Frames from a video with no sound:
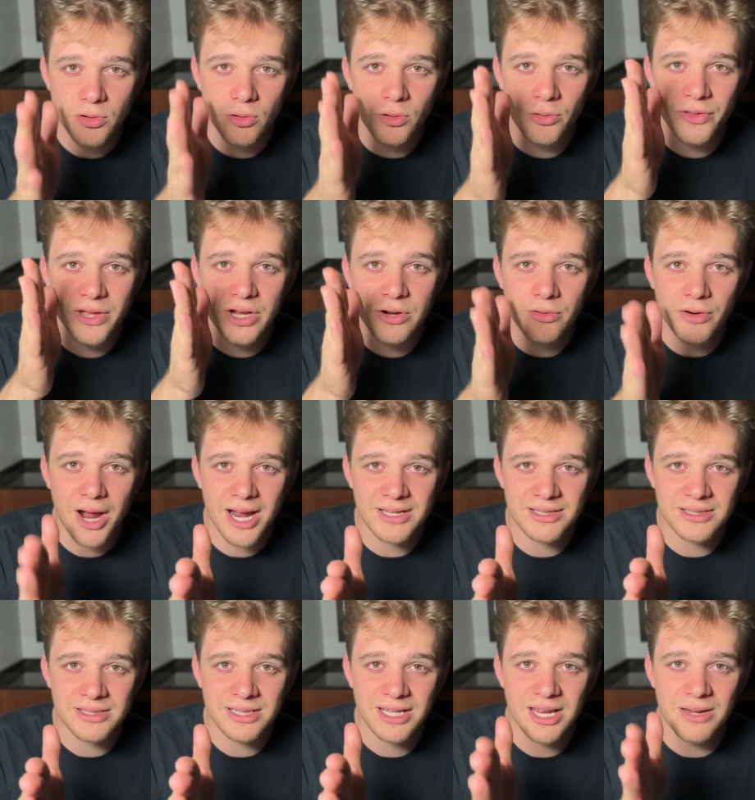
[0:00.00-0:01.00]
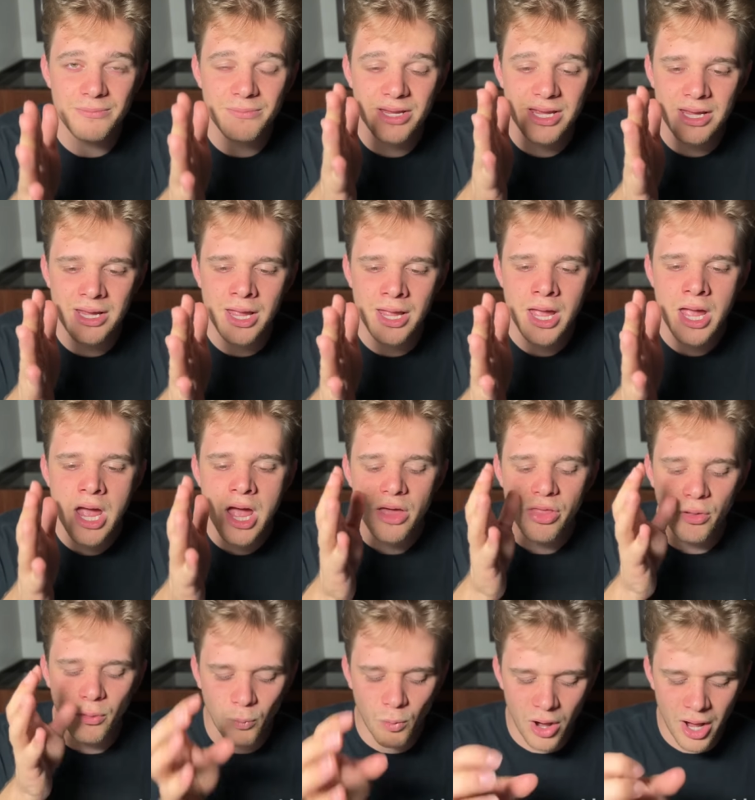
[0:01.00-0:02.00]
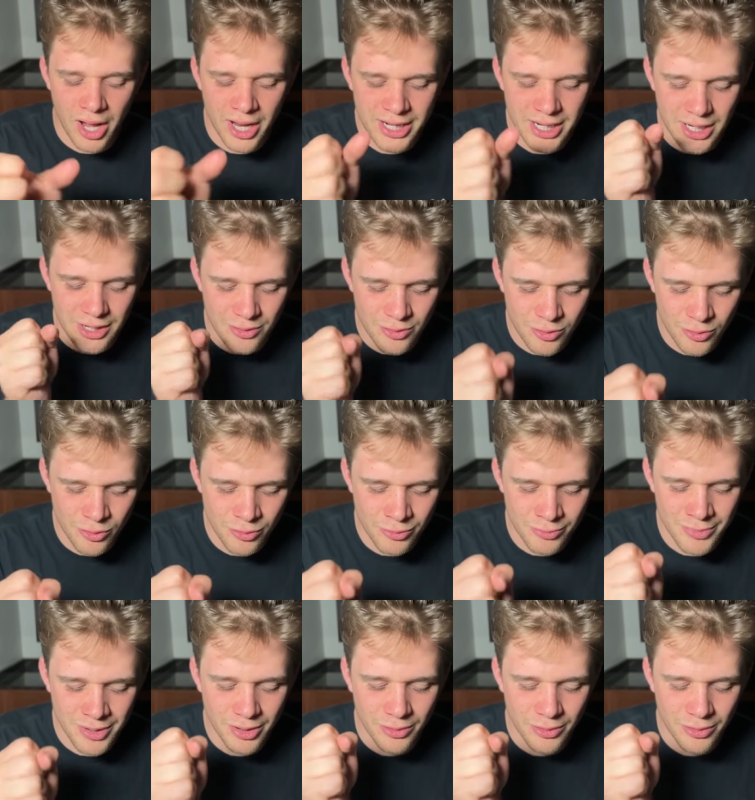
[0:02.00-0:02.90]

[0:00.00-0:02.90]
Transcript: Only Christ can be the one in whom